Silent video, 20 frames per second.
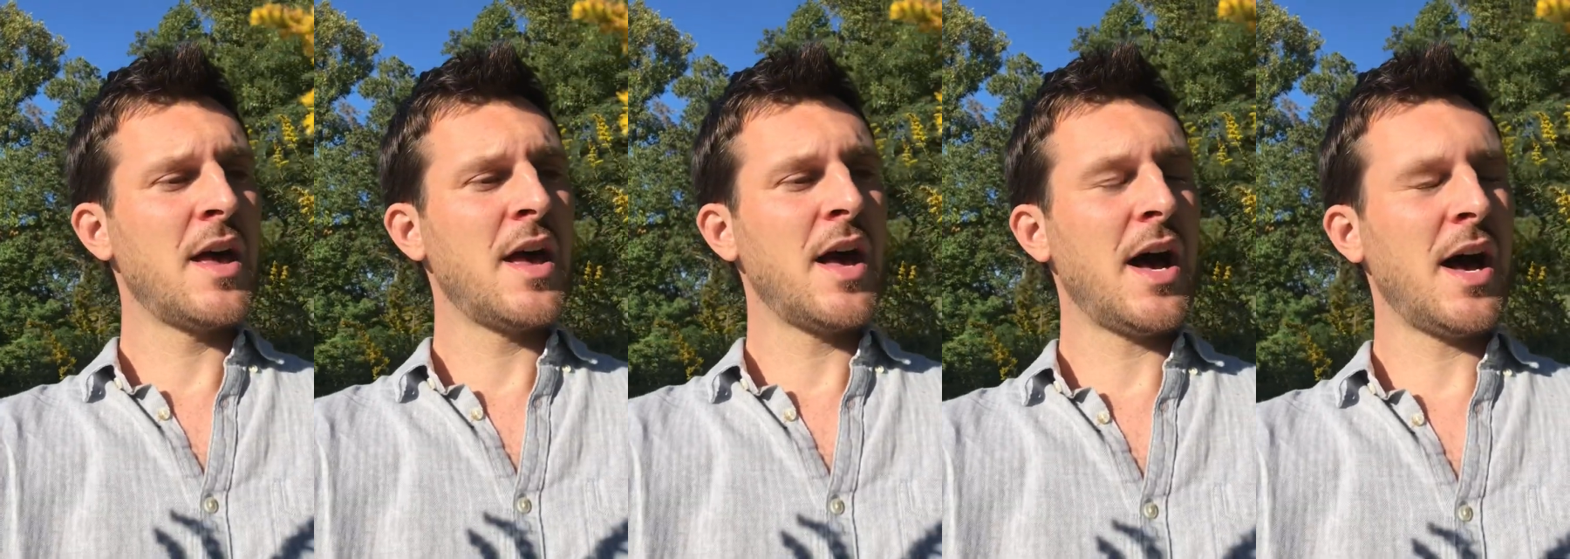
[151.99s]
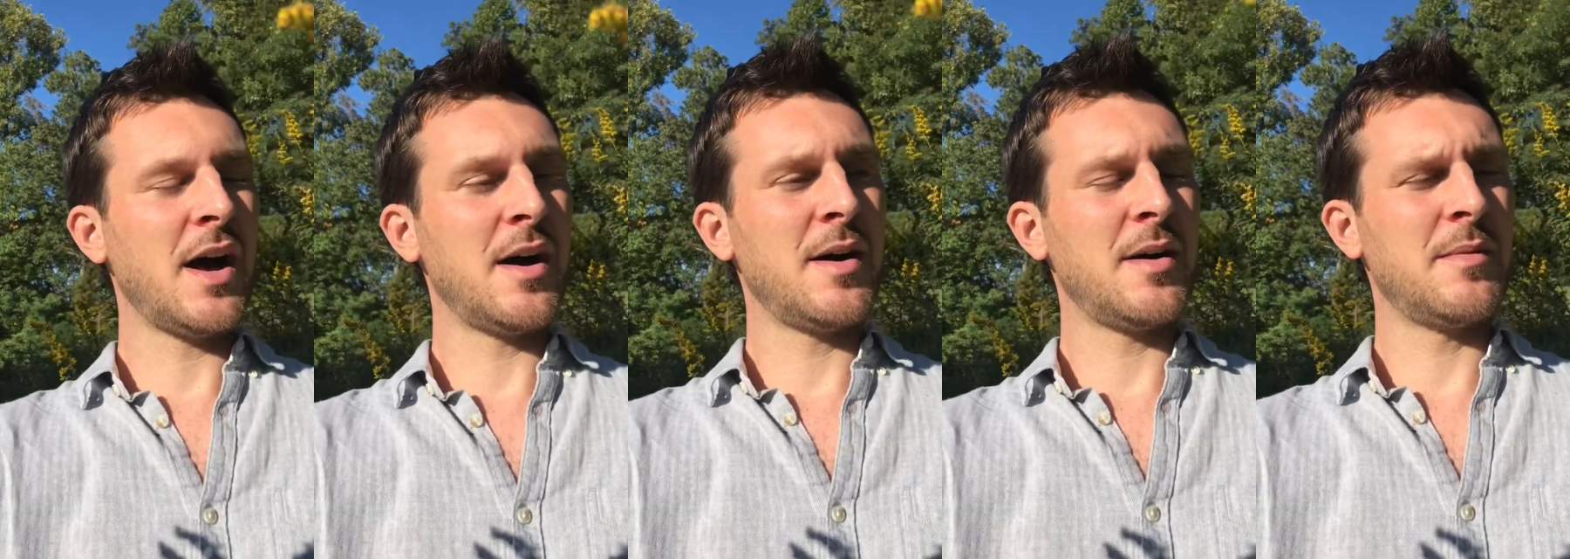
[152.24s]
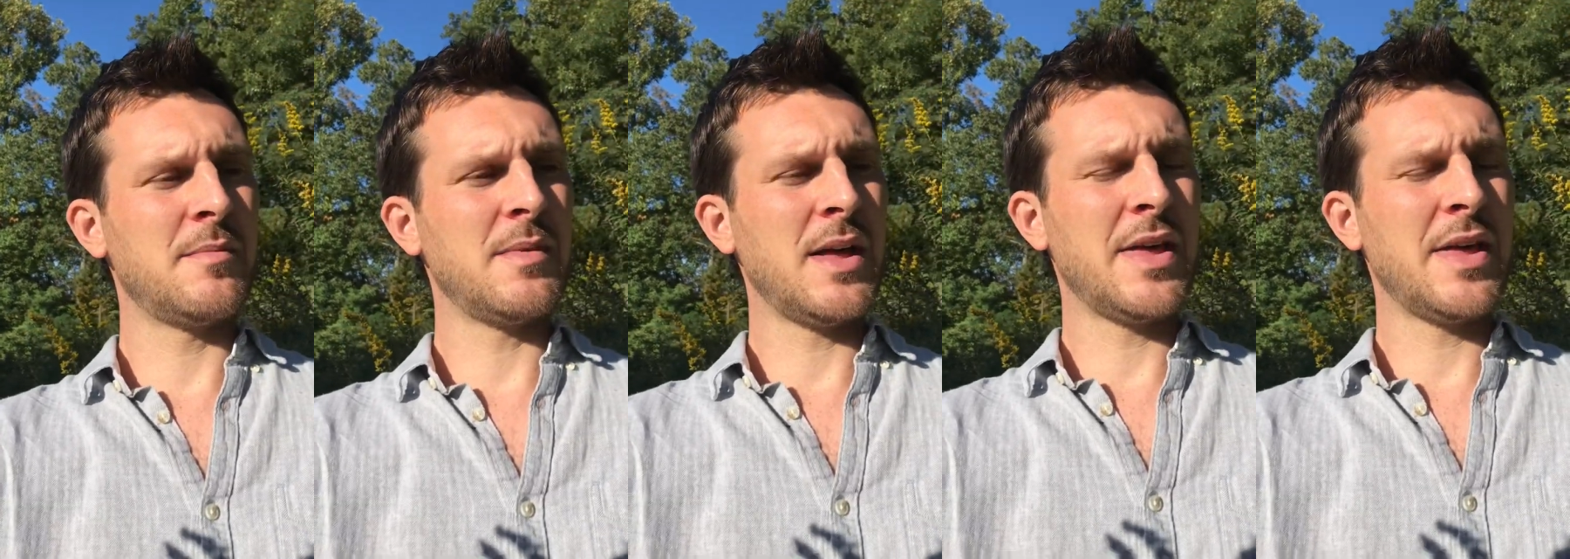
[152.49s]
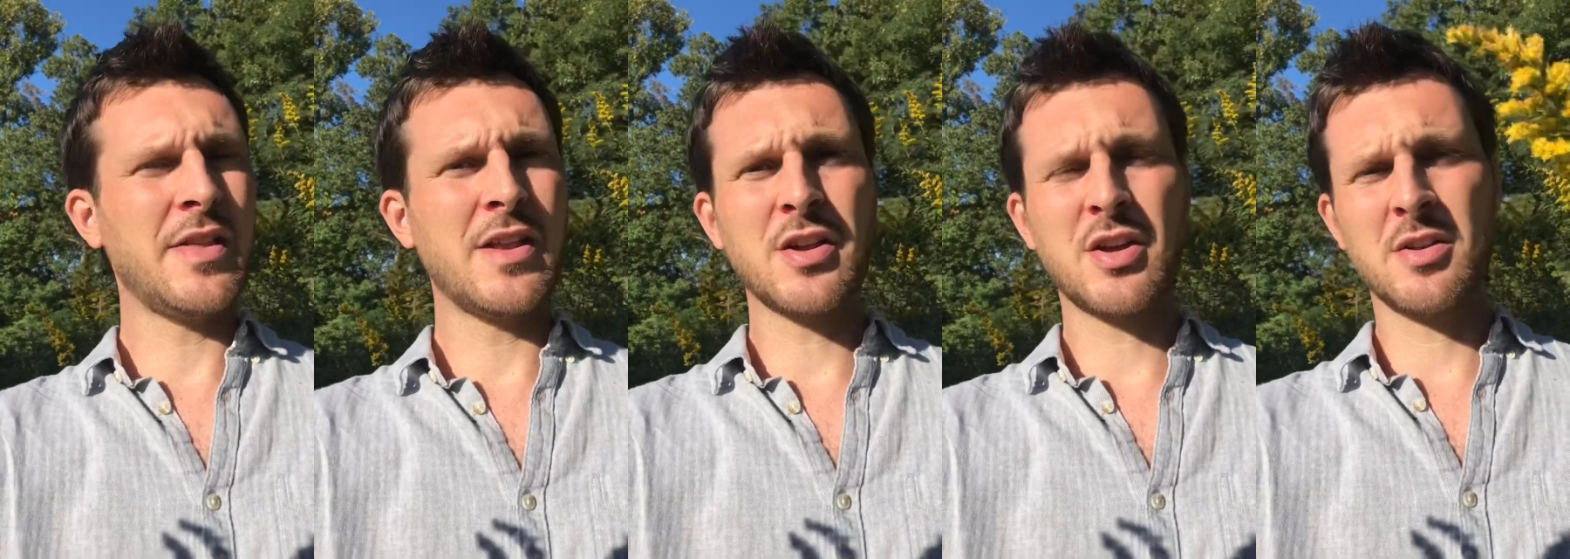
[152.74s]
And
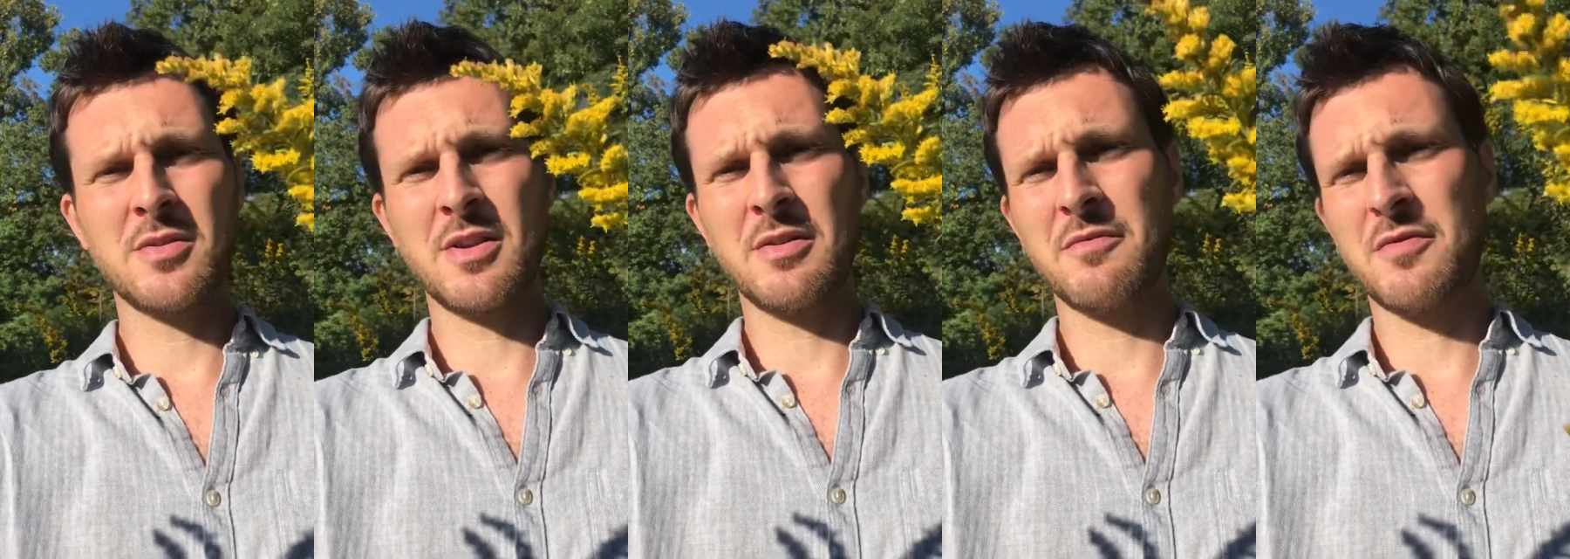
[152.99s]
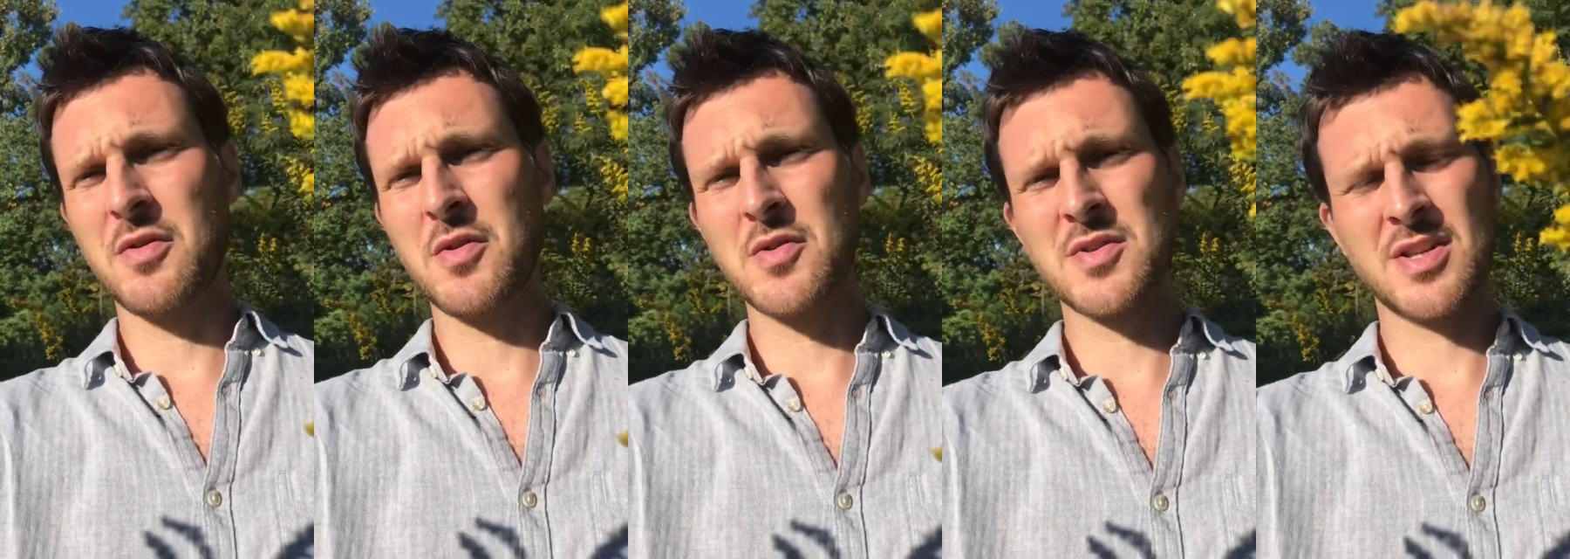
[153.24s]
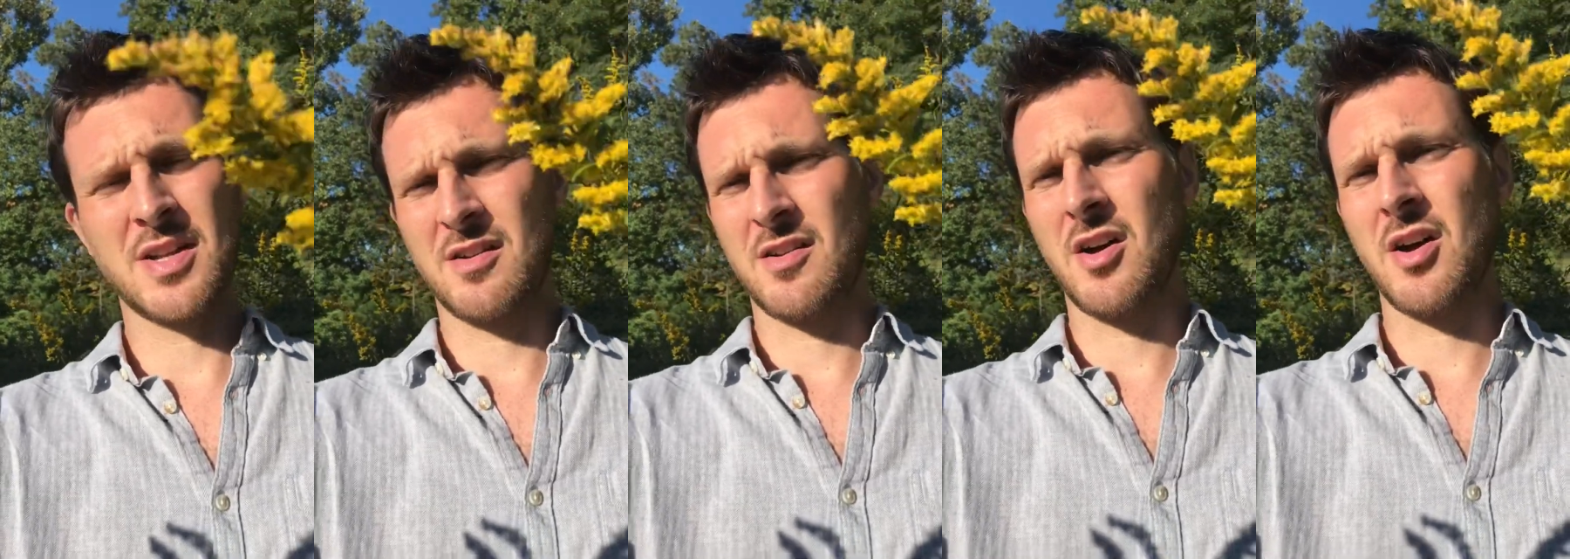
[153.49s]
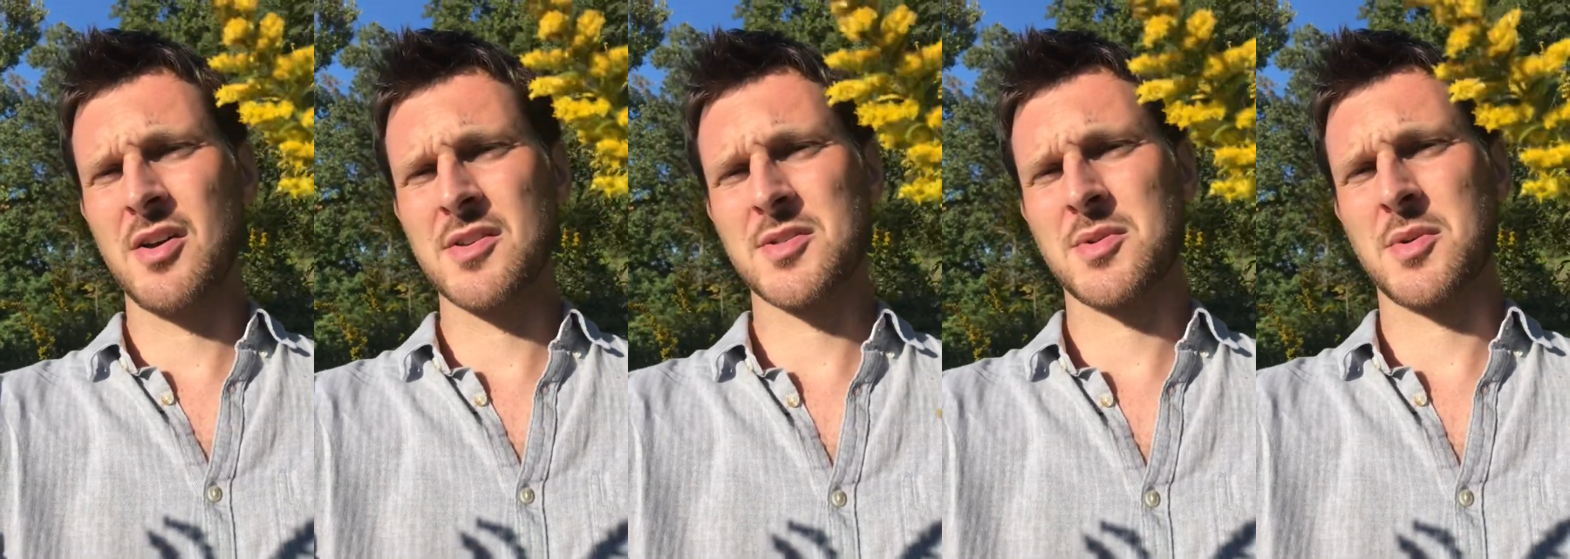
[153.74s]
then you can infuse it in
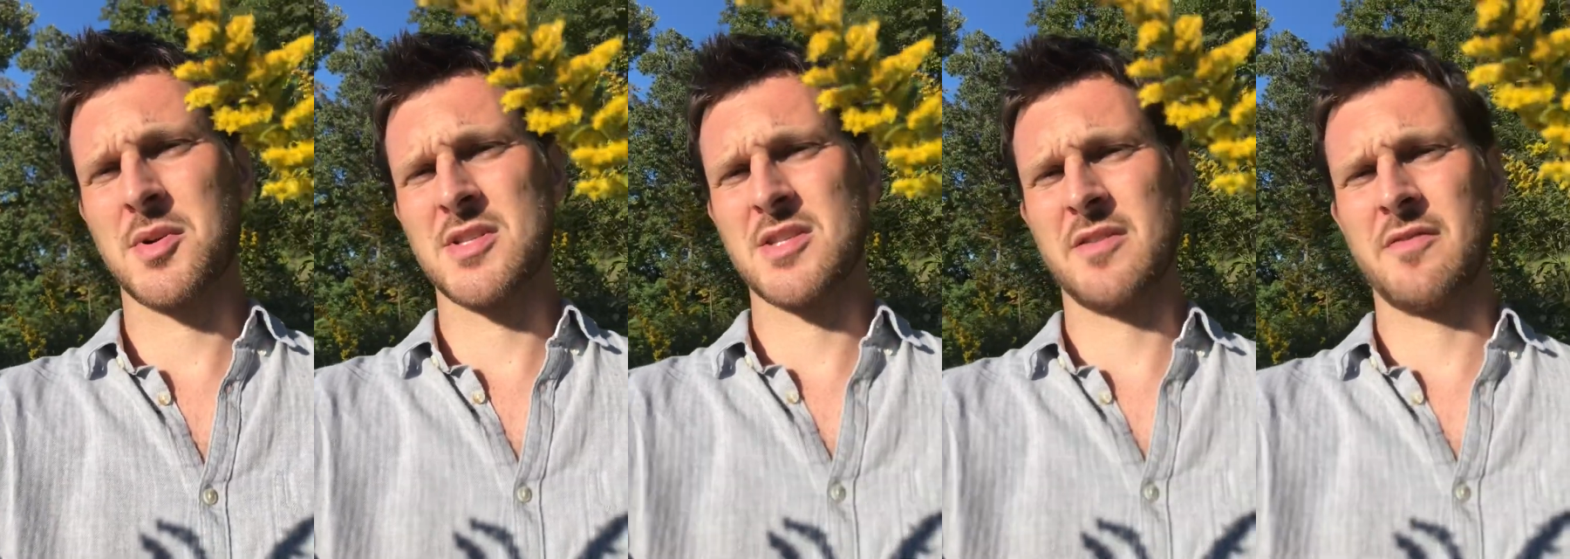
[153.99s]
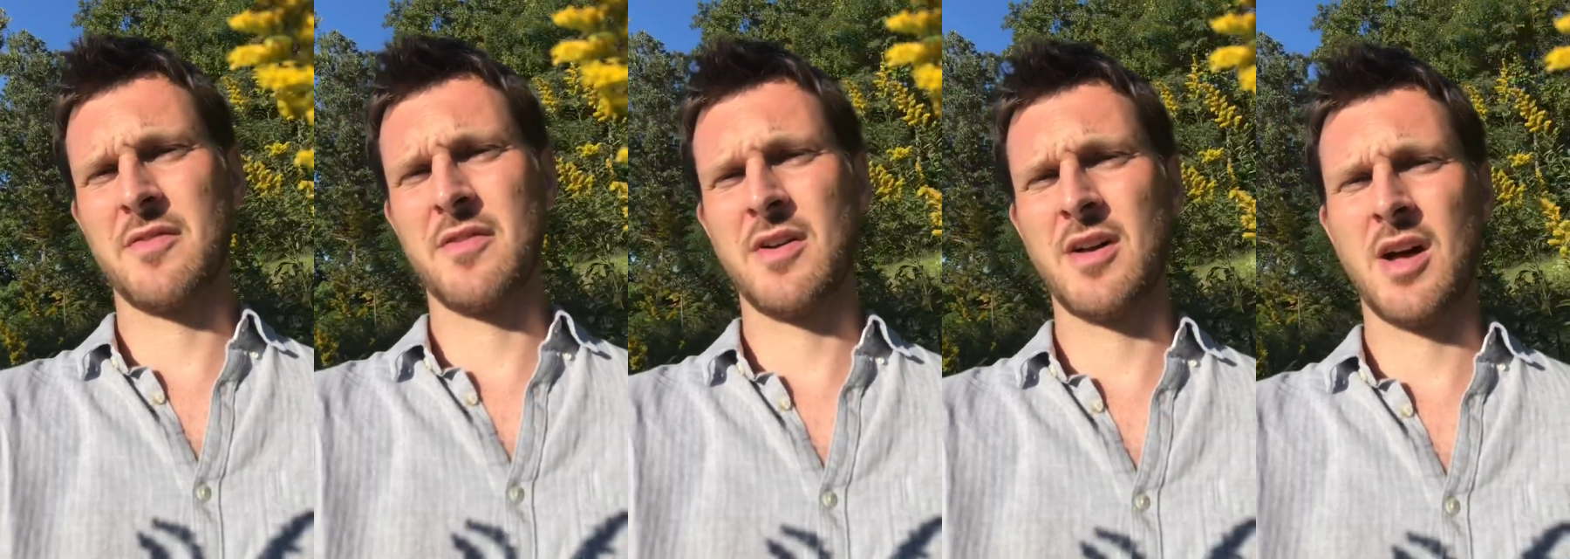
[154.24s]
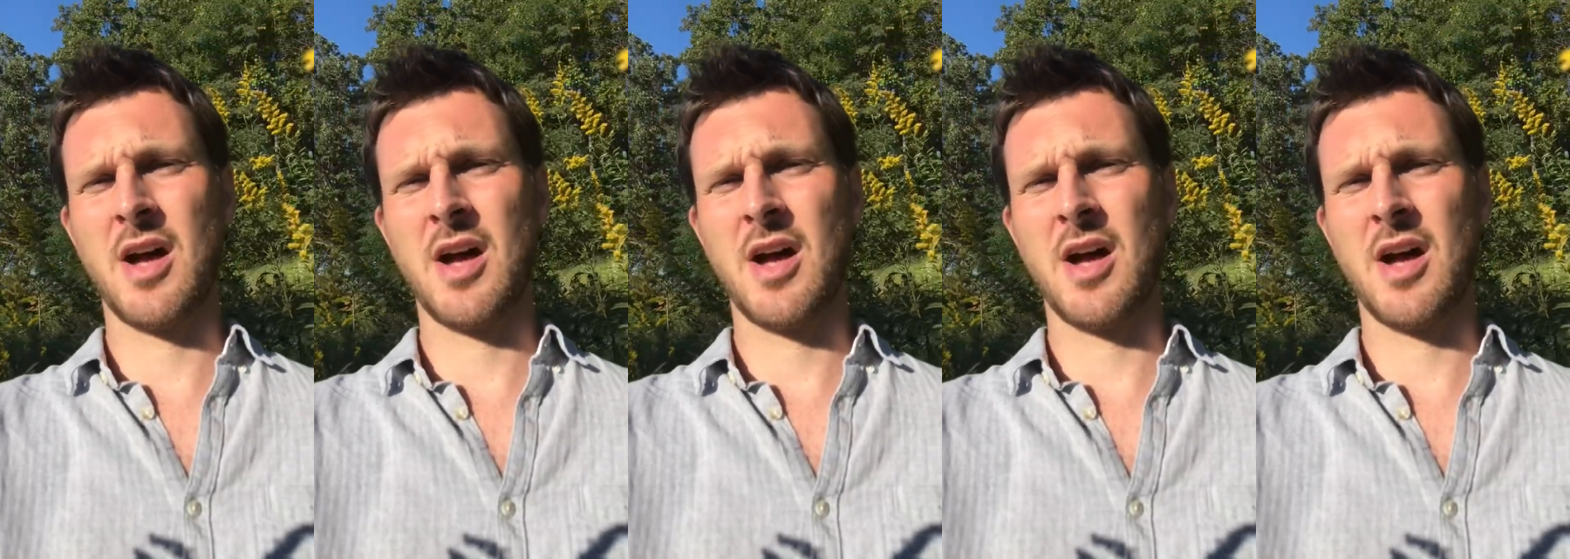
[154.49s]
all sorts of